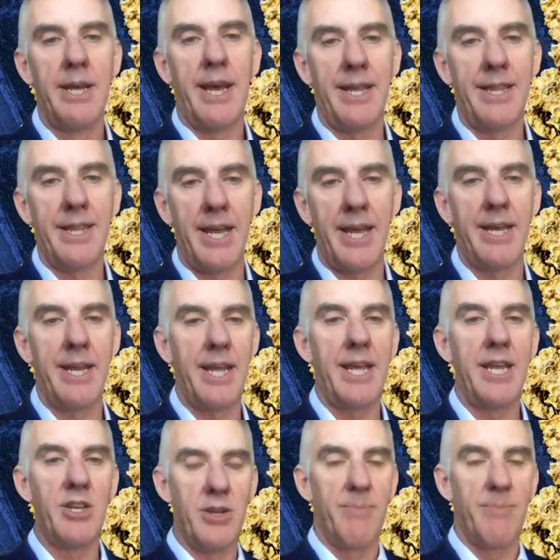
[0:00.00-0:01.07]
and then
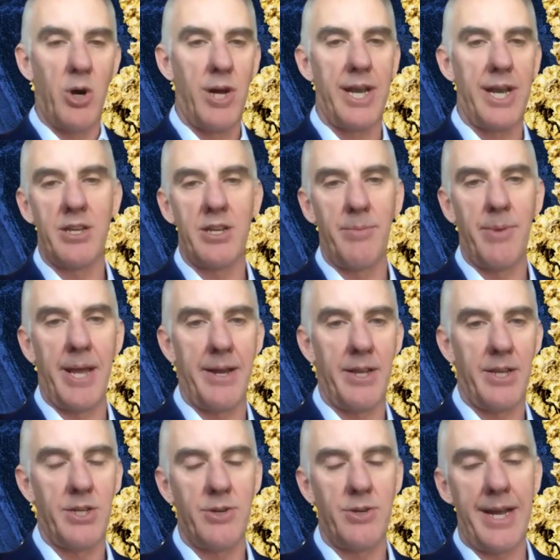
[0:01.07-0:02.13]
into mining to be able to
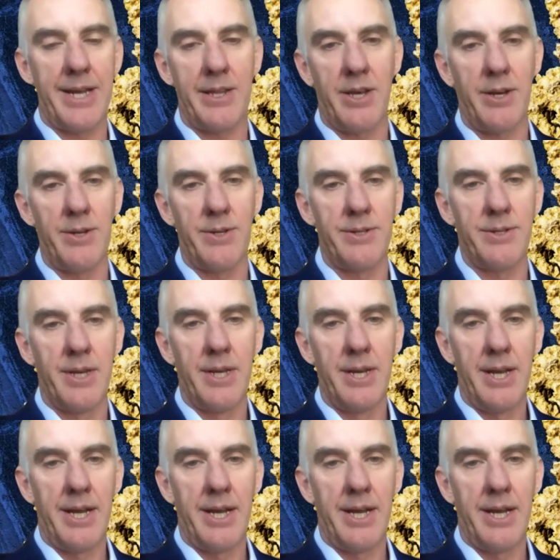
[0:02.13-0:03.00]
extract those